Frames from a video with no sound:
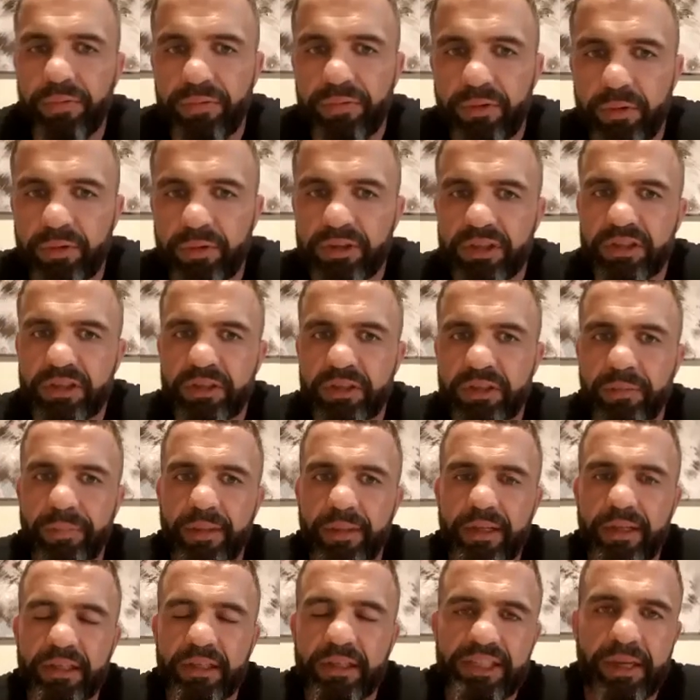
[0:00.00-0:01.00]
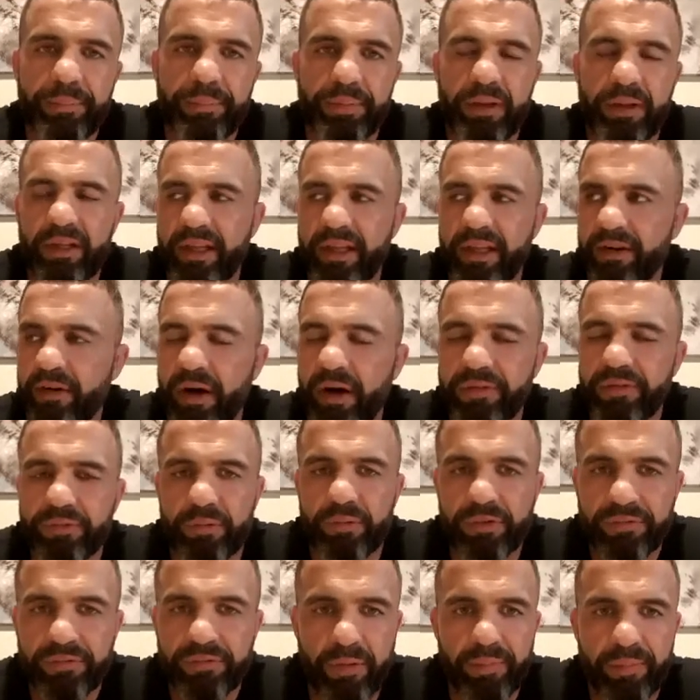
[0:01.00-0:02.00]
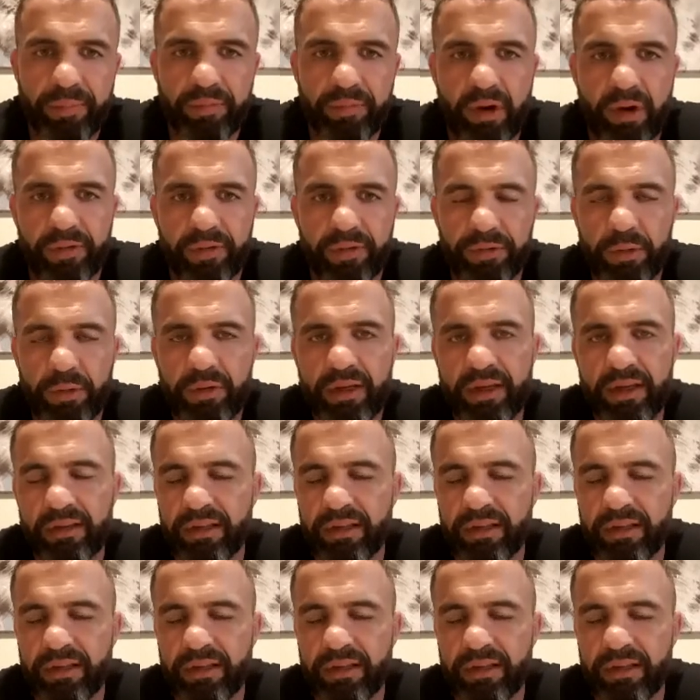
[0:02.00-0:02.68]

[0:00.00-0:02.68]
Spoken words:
who was champion there afterwards for quite a few years,